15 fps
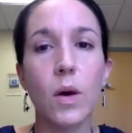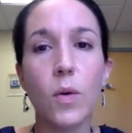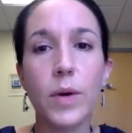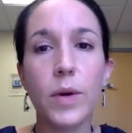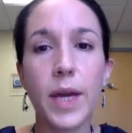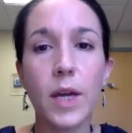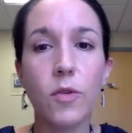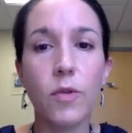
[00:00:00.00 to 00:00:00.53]

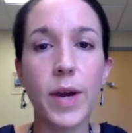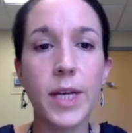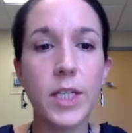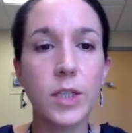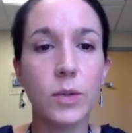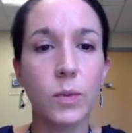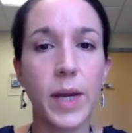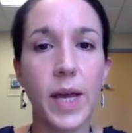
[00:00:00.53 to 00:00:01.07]
Okay,
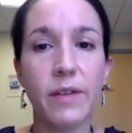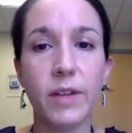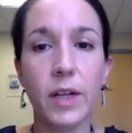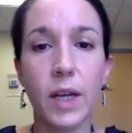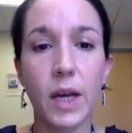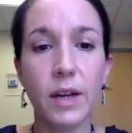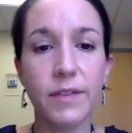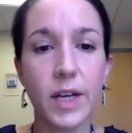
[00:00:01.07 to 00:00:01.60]
great. We have a
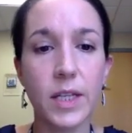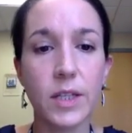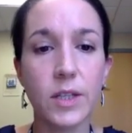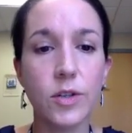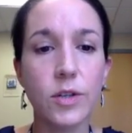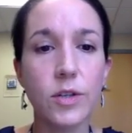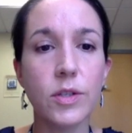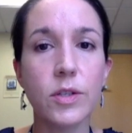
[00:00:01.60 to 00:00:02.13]
lot of
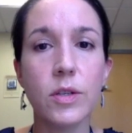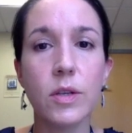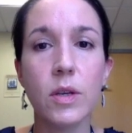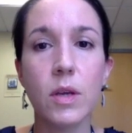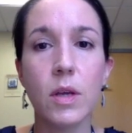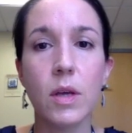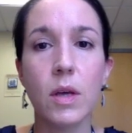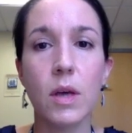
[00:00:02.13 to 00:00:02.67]
answers
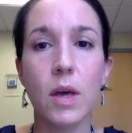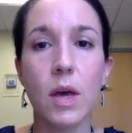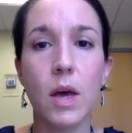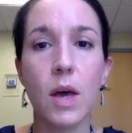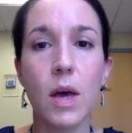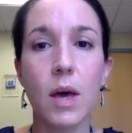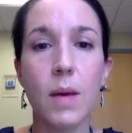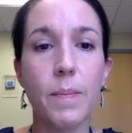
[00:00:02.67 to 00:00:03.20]

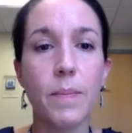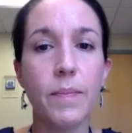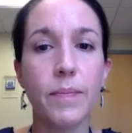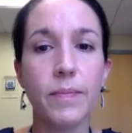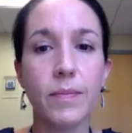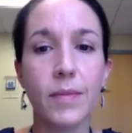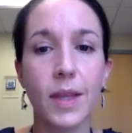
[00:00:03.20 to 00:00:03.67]
and